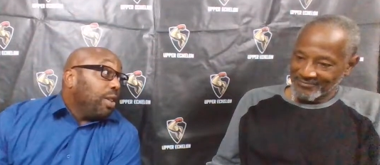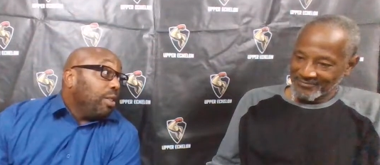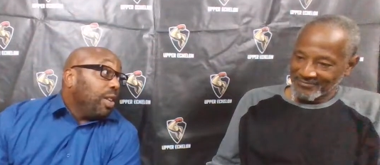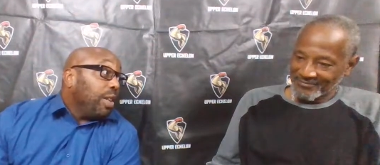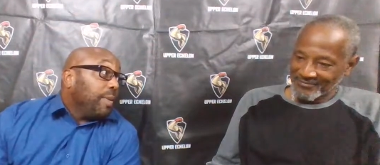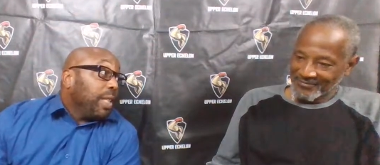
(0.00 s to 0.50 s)

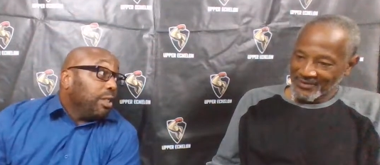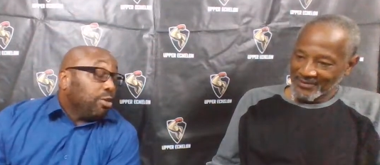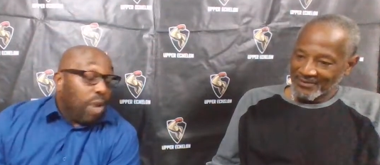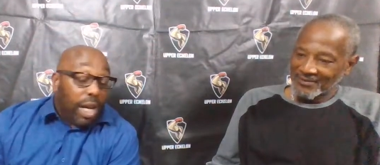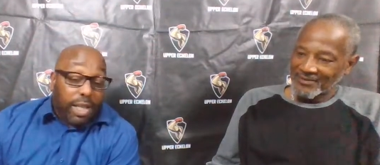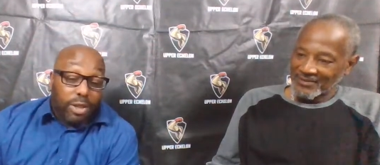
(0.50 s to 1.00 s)
Speaker 1: area.
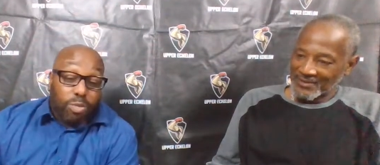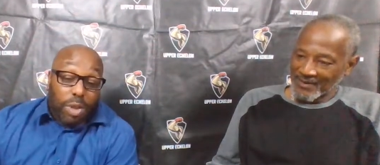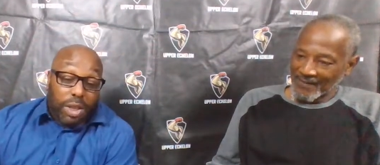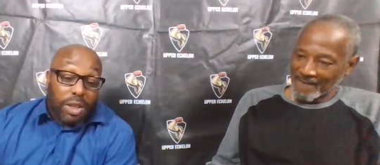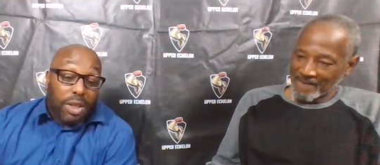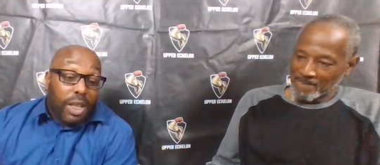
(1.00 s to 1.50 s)
So I just
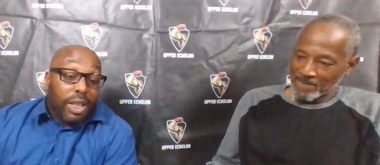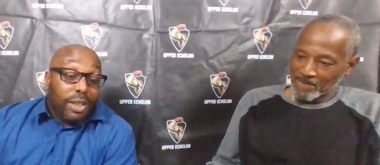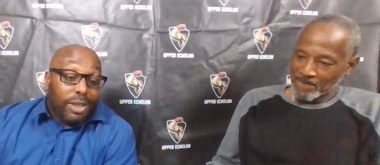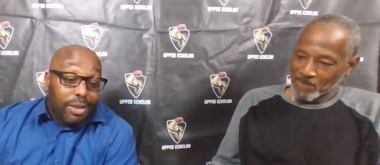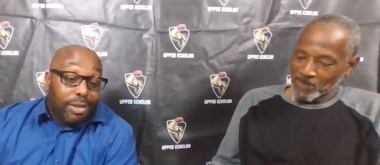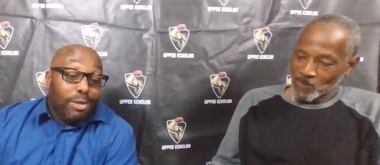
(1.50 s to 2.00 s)
wanted to
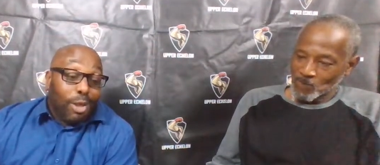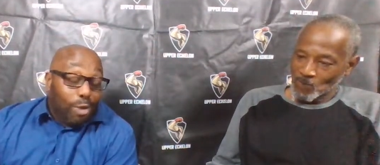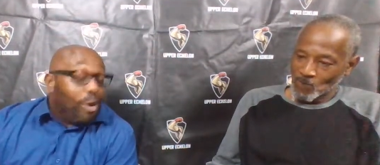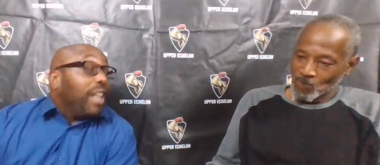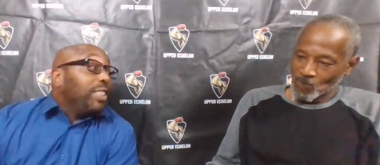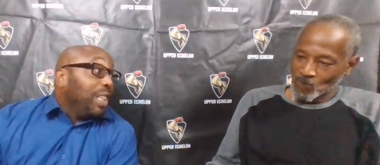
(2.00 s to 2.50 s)

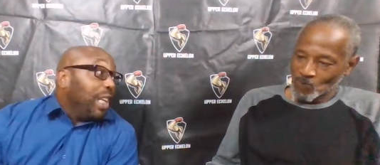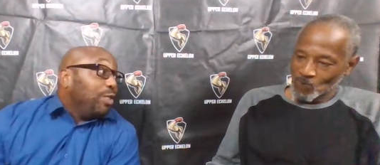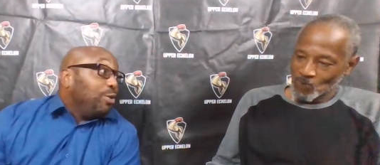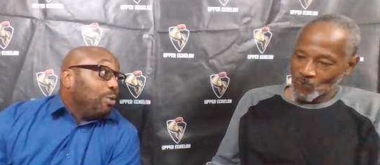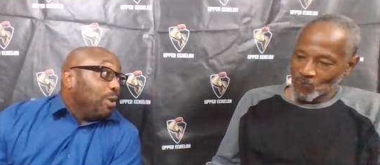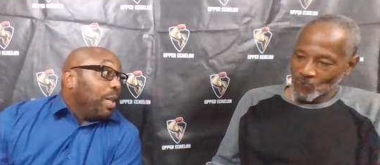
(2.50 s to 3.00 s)

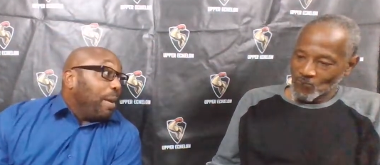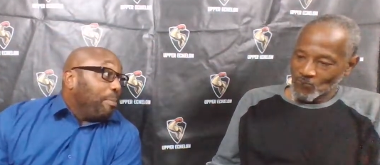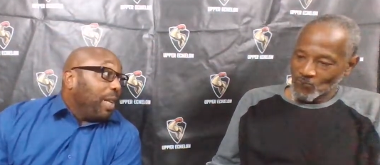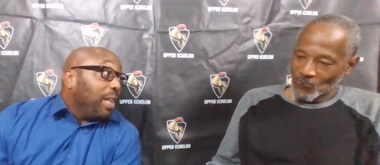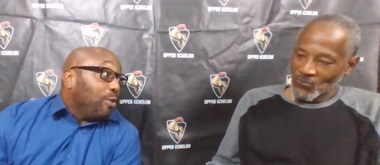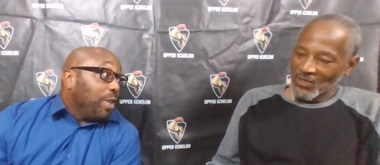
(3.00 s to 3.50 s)
congratulate you on that,
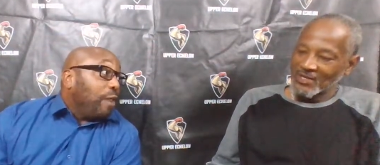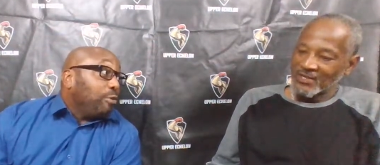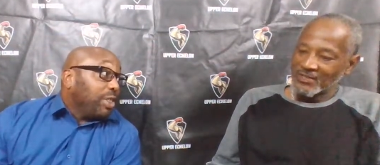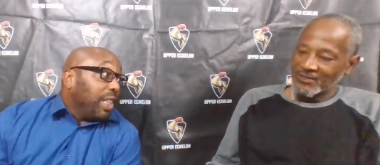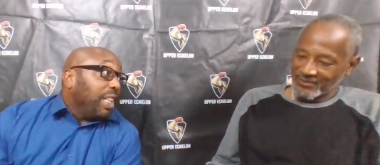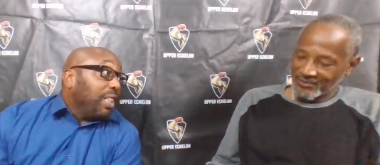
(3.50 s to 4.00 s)
man, on the
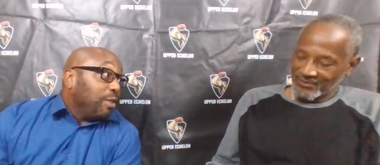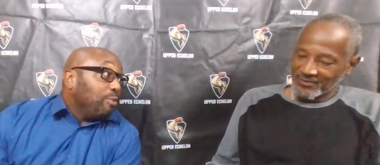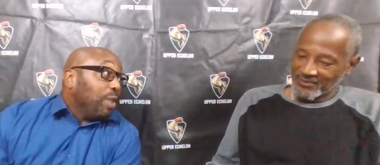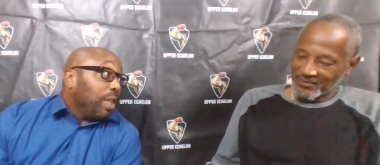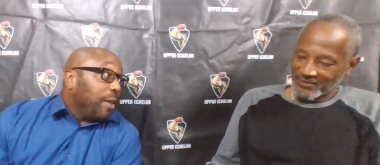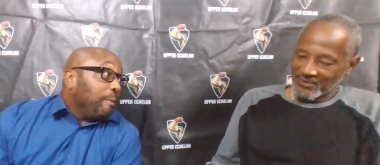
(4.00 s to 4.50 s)
outstanding
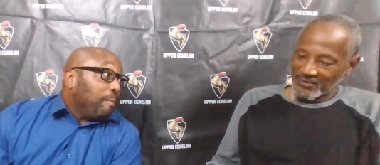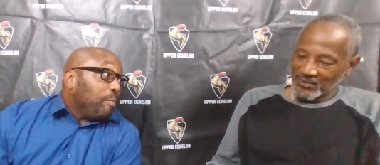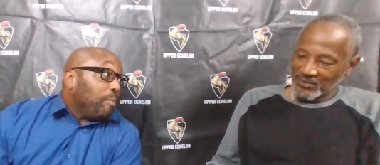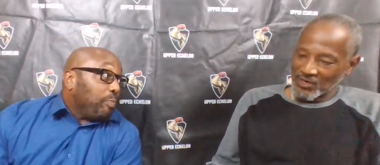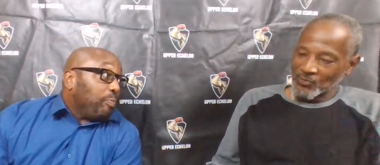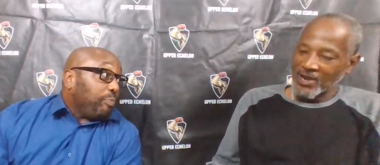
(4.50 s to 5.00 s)
career.
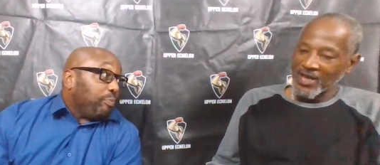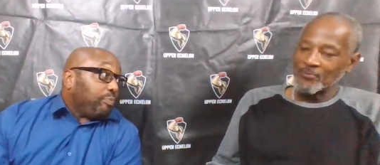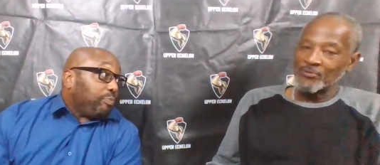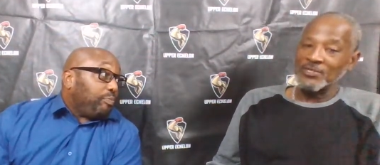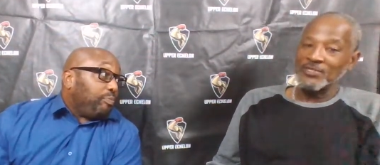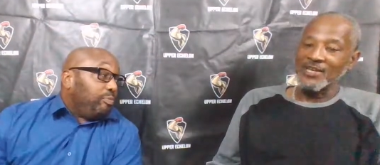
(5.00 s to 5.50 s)
Speaker 2: Yeah, well, I
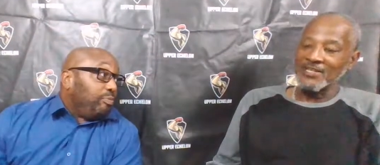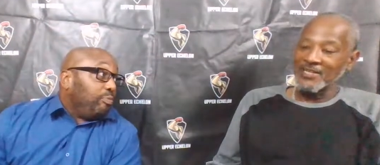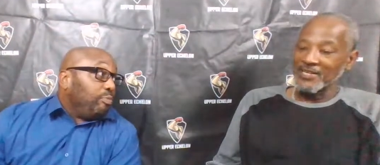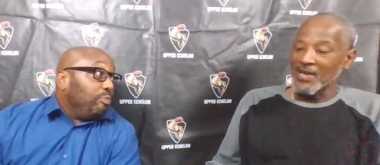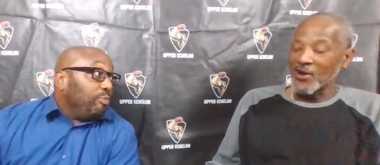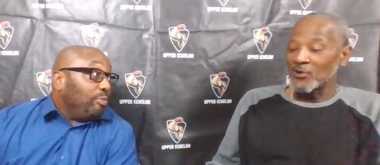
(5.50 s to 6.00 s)
appreciate
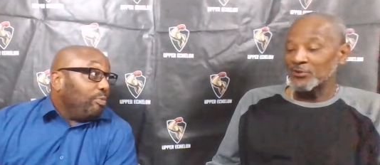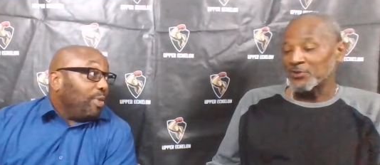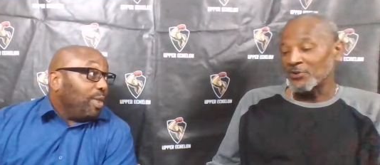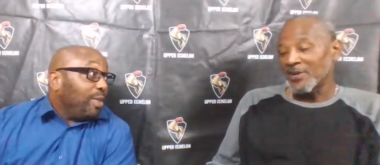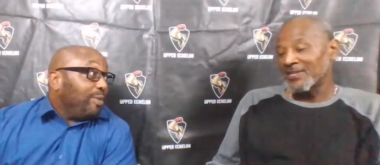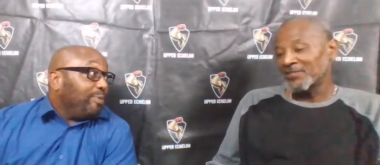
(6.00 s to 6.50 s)
that. And I
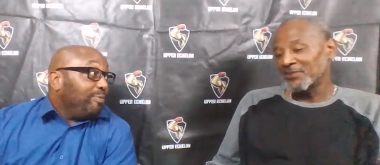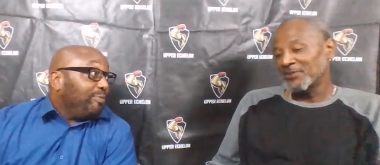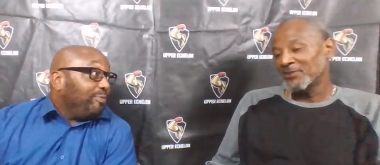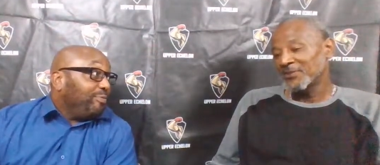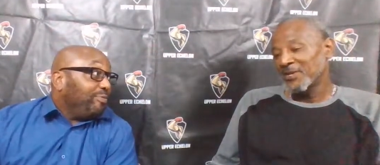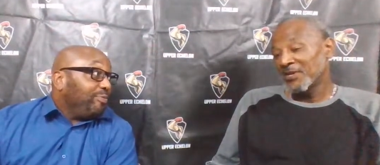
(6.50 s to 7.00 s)
also like
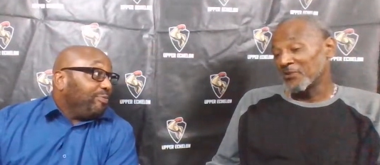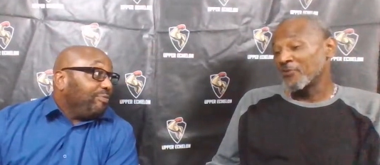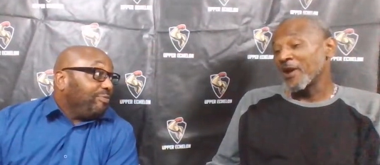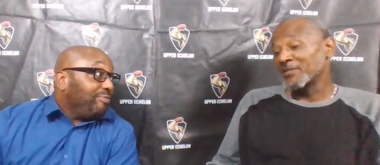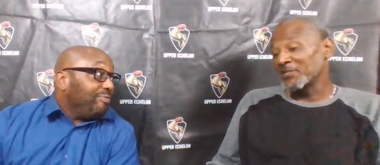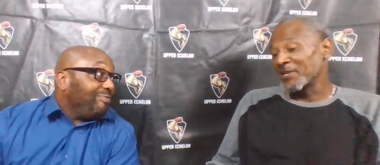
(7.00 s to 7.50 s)
to
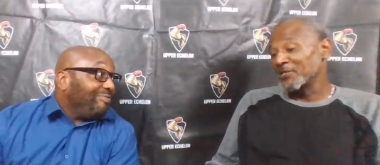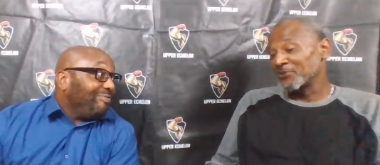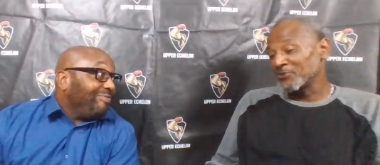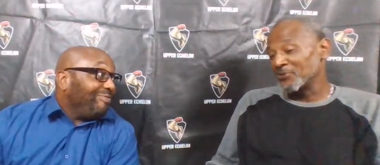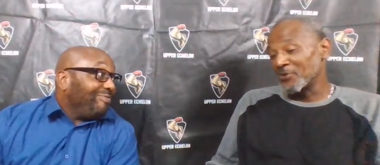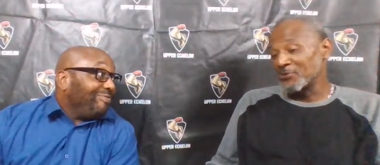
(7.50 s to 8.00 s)
congratulate
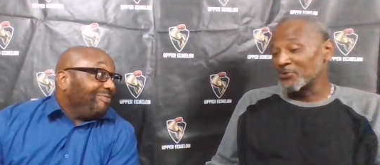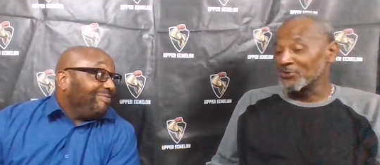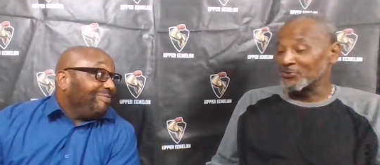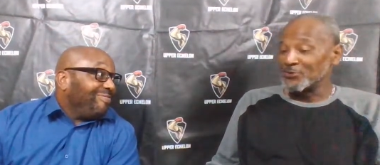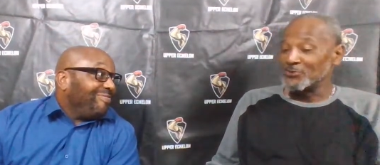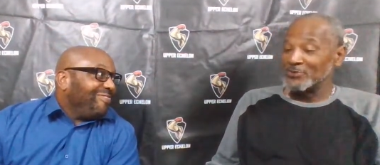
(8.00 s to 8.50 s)
you on
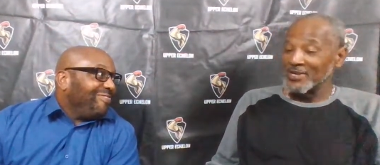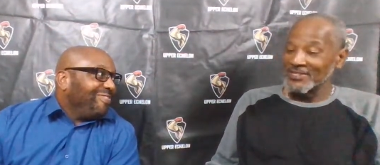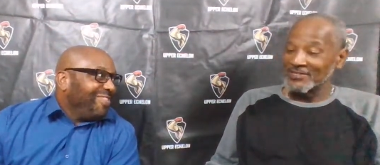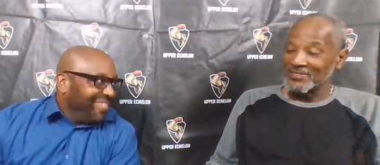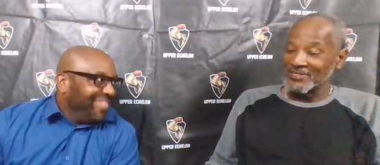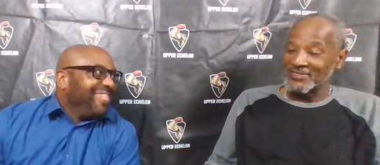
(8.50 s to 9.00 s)
your due
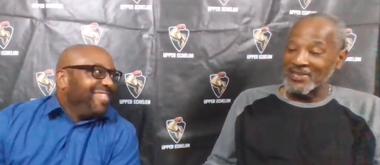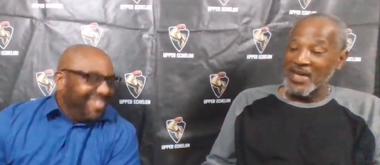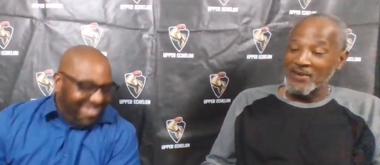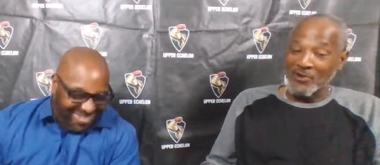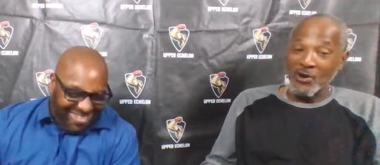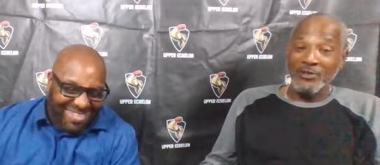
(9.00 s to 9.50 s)
diligence to
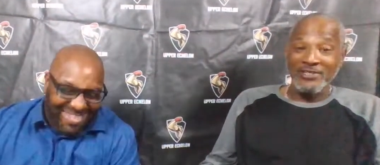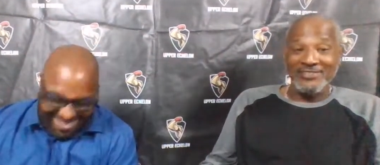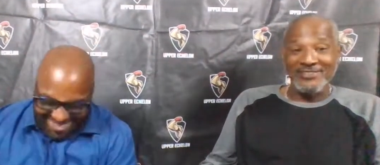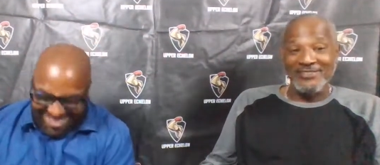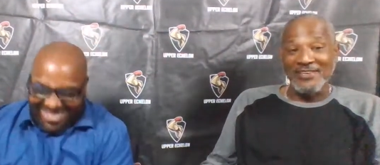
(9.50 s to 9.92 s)
have all this